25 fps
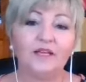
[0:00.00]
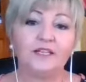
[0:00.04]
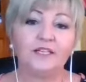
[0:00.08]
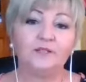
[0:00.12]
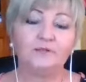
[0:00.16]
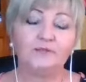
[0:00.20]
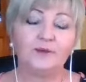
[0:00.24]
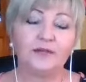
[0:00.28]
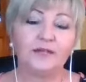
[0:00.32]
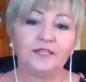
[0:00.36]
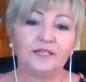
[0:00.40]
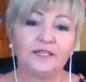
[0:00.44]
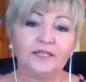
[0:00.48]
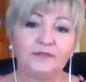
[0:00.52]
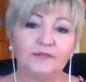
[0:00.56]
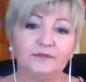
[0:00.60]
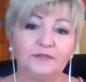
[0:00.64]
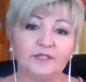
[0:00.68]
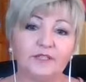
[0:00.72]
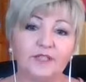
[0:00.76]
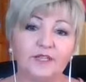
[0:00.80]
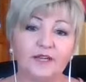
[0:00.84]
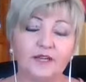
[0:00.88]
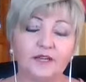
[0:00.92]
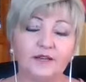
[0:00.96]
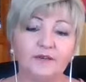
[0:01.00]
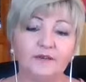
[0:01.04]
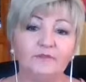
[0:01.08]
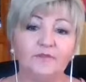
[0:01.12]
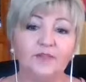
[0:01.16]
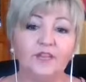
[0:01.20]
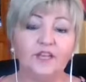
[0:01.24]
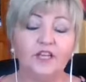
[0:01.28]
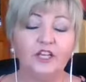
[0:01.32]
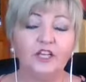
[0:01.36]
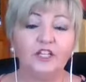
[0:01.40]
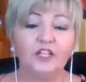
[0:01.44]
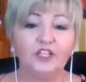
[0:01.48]
spend some time
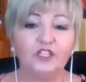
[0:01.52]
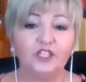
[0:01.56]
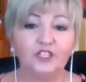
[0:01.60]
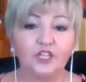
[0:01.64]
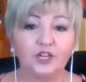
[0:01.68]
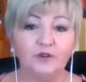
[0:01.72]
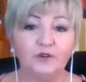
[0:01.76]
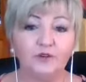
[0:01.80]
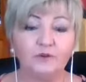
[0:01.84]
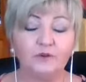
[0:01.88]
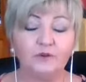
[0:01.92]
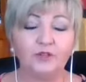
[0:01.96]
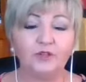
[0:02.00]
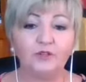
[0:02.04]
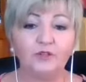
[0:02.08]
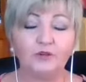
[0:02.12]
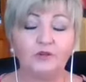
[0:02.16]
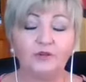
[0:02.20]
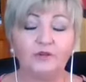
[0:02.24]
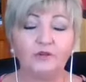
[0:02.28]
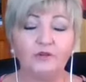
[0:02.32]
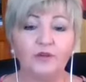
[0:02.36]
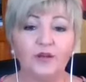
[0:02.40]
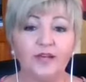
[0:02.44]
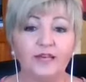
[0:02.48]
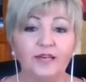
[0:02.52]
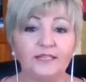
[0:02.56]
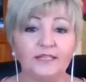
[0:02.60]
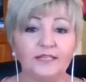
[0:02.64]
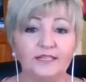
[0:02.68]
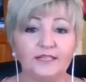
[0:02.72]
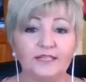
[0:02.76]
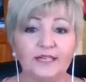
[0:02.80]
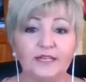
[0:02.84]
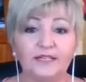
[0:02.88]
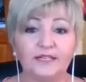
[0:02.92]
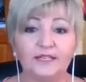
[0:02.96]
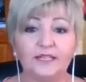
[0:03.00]
sharing with you and
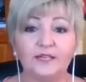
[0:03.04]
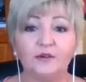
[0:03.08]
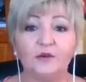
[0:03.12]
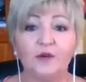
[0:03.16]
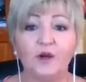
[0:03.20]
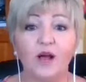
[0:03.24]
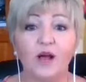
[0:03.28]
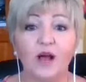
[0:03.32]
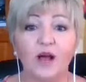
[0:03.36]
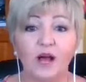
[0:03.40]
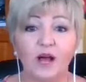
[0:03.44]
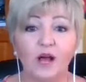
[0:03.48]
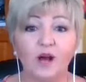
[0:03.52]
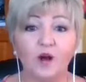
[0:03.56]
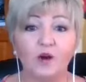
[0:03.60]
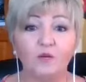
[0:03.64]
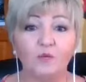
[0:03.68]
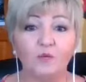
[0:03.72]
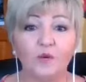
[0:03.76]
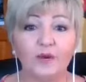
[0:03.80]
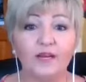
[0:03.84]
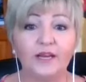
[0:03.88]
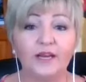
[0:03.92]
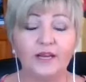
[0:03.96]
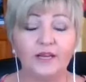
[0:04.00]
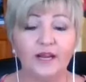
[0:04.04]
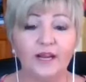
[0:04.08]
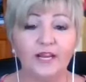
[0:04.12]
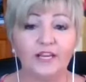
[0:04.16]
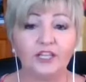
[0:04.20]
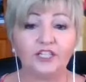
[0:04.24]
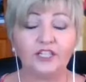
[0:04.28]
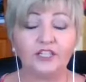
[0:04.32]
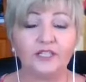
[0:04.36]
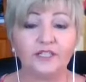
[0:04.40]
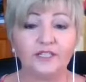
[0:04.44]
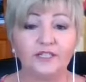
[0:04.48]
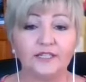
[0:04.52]
discussing how we can
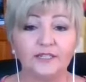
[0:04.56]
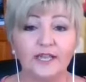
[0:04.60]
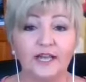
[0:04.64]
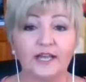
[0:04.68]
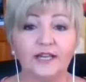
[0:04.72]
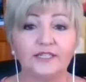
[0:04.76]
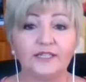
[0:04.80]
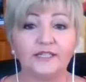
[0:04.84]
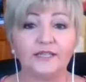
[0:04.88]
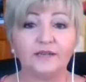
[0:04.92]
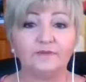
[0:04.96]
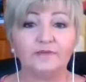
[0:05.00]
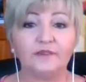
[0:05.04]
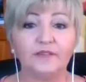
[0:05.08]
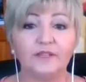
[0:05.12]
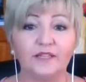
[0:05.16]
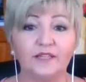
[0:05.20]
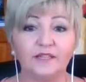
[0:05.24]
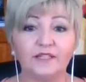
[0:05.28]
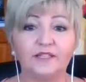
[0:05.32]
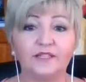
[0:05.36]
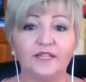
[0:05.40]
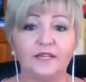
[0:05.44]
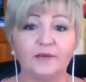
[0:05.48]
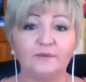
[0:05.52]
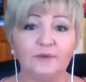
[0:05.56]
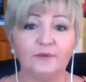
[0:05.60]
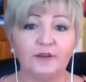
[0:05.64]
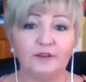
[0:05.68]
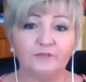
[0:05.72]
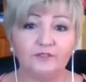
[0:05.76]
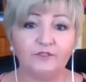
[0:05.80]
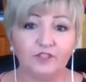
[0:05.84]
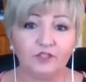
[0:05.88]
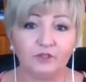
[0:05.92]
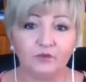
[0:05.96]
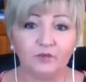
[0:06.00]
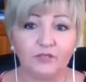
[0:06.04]
actually design something that's going to
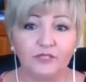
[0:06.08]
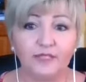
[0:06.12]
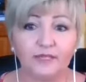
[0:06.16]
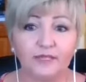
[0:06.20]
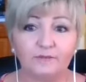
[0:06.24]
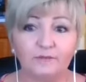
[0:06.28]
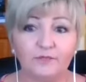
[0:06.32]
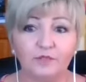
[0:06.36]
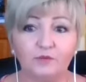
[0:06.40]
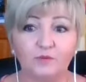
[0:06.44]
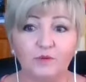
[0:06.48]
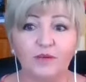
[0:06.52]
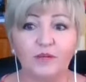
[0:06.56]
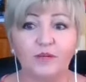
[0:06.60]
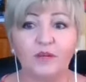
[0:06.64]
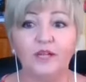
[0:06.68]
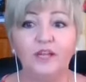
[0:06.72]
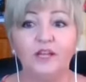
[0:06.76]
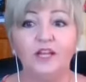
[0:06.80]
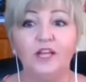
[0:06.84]
benefit your team as well.